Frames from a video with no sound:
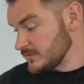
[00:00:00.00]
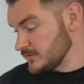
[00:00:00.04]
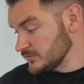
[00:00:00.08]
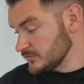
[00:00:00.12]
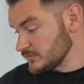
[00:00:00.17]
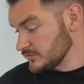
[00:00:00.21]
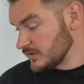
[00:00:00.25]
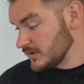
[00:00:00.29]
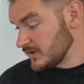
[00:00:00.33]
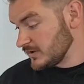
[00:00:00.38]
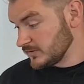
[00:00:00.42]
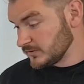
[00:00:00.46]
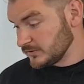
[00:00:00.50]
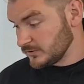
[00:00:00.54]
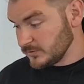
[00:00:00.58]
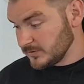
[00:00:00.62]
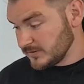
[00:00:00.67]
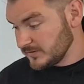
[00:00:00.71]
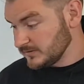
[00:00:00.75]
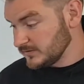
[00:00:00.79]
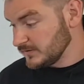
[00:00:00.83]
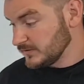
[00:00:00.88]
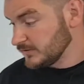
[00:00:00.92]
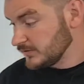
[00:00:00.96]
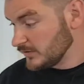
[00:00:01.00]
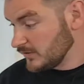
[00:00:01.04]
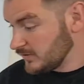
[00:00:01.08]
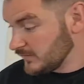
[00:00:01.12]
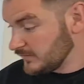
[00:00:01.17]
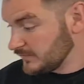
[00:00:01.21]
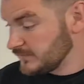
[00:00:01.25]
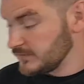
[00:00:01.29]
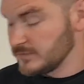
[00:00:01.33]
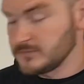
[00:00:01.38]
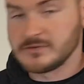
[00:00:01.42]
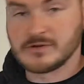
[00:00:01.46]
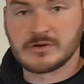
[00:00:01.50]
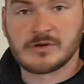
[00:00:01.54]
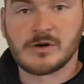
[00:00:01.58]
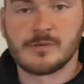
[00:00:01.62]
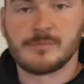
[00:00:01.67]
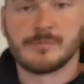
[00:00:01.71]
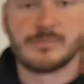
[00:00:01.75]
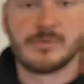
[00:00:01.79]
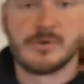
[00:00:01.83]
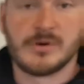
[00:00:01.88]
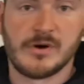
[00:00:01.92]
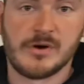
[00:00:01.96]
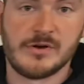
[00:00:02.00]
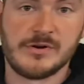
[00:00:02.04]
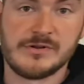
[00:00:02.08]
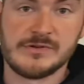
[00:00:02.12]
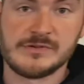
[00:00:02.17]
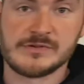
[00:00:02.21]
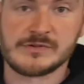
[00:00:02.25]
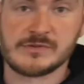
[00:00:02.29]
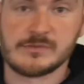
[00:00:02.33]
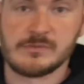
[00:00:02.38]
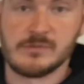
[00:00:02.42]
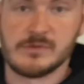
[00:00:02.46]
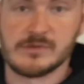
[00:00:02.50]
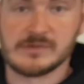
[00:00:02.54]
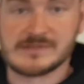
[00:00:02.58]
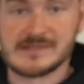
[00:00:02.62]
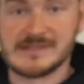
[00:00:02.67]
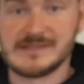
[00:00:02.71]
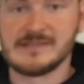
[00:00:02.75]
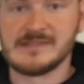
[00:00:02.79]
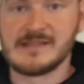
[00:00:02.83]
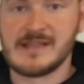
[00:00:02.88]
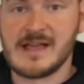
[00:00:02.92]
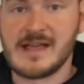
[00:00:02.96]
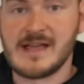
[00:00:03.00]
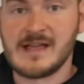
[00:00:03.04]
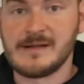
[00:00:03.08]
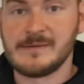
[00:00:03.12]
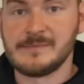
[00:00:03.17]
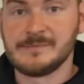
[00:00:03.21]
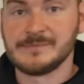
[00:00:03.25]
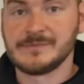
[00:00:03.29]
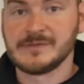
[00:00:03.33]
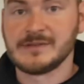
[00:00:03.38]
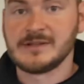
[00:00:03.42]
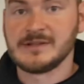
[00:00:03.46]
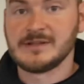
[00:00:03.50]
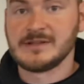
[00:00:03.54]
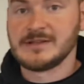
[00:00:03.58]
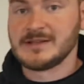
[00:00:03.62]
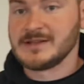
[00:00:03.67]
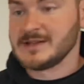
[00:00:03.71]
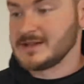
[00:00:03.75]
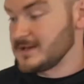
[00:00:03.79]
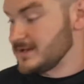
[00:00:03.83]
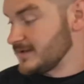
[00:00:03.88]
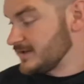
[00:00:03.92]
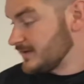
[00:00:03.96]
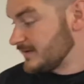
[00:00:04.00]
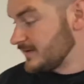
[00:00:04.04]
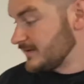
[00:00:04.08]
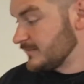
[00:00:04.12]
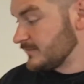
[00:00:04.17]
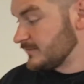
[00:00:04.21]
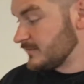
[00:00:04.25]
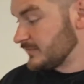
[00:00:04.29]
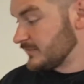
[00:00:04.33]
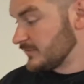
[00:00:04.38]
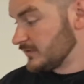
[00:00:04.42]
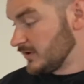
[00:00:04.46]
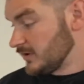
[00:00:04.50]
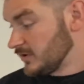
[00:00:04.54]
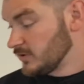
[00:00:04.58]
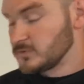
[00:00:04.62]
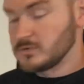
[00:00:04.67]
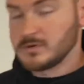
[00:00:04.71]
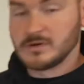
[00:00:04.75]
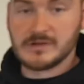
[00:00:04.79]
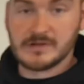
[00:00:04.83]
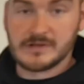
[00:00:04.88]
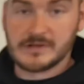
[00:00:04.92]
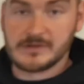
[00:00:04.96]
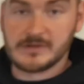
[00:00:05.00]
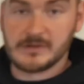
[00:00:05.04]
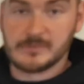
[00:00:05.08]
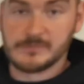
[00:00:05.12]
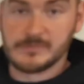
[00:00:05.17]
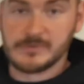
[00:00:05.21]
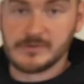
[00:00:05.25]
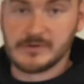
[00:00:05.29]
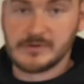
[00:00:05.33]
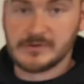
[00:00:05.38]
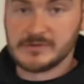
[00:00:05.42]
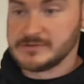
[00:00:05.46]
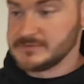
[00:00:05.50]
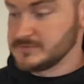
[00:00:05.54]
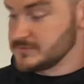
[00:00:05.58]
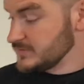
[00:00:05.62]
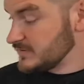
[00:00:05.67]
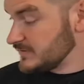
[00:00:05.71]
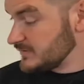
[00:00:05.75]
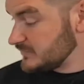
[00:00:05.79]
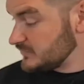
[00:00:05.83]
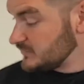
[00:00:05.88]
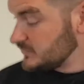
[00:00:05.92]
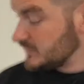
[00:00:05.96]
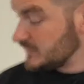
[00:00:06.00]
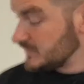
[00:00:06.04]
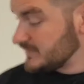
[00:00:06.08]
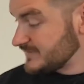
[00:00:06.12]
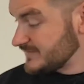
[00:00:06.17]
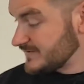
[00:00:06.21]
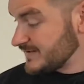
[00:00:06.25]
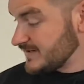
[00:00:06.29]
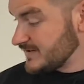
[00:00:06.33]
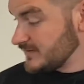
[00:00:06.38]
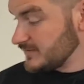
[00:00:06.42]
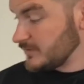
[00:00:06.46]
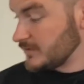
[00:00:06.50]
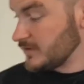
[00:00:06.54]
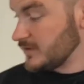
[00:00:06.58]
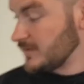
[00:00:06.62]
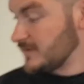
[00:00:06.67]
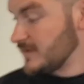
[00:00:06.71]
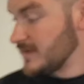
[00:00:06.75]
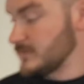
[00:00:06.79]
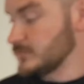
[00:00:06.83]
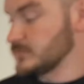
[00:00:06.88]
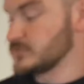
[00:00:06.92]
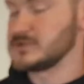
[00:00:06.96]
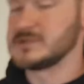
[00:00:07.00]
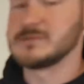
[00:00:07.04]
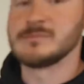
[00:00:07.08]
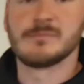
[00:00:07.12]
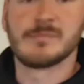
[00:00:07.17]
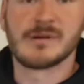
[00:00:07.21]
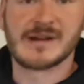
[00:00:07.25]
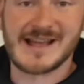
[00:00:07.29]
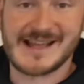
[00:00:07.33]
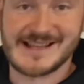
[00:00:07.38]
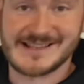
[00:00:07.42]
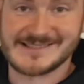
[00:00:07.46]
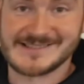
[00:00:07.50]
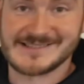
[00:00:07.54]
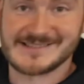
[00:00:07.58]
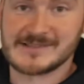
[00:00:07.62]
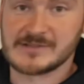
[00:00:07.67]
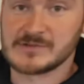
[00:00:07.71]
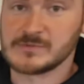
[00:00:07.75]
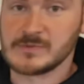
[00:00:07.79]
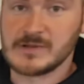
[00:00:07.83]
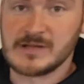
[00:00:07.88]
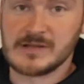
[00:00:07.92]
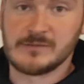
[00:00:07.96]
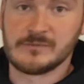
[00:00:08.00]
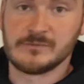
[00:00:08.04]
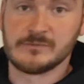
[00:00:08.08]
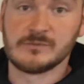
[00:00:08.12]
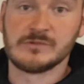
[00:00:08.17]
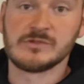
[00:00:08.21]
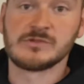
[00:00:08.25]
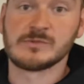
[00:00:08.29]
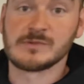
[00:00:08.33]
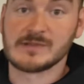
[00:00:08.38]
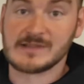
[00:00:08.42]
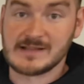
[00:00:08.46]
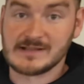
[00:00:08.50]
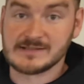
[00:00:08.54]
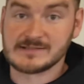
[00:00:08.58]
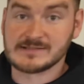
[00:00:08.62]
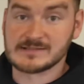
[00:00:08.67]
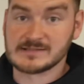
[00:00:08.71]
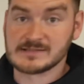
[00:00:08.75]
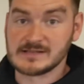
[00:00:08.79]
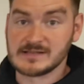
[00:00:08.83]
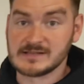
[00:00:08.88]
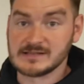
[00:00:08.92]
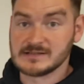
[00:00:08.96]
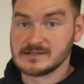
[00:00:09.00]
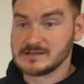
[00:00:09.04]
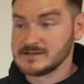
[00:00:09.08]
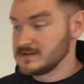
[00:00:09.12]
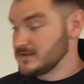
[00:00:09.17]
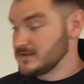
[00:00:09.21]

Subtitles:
So I'll quickly go through the components, what's in there. They're all quality components, and as you can see they're all housed in brass as well, which we like to see.